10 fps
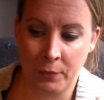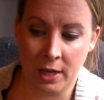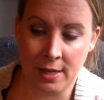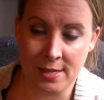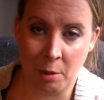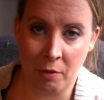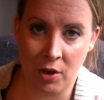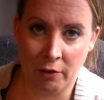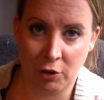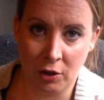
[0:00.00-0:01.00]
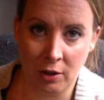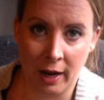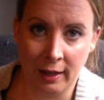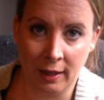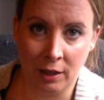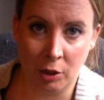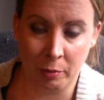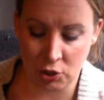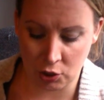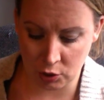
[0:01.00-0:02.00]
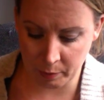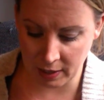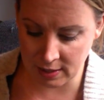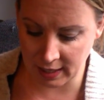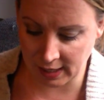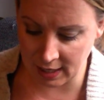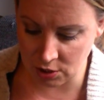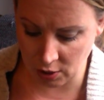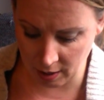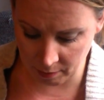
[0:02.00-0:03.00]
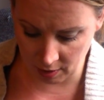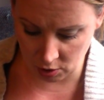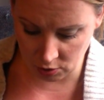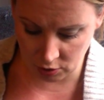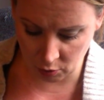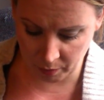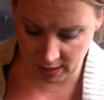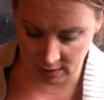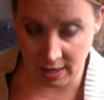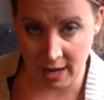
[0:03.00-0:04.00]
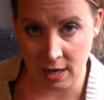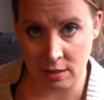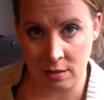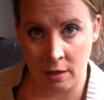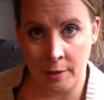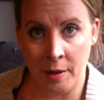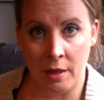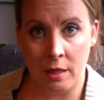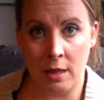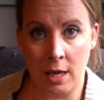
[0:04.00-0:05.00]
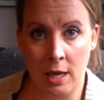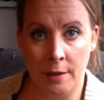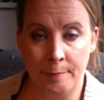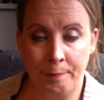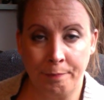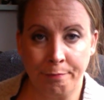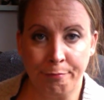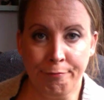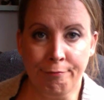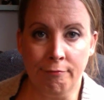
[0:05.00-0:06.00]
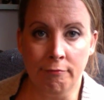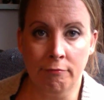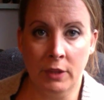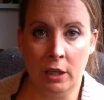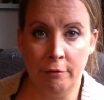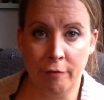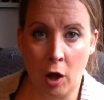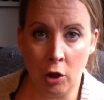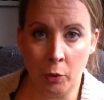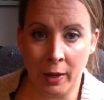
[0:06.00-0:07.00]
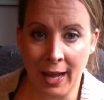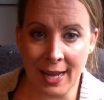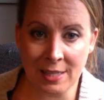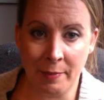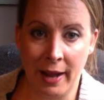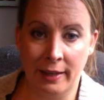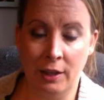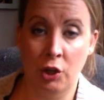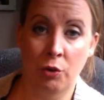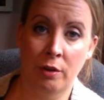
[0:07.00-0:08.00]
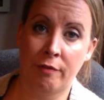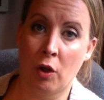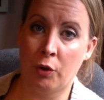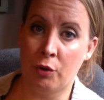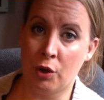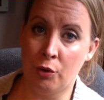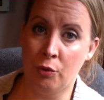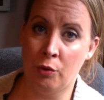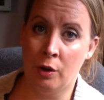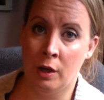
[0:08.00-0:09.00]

it does help if you have good lighting and good pictures. But it's like Instagram also because it has the following aspect and who can follow you.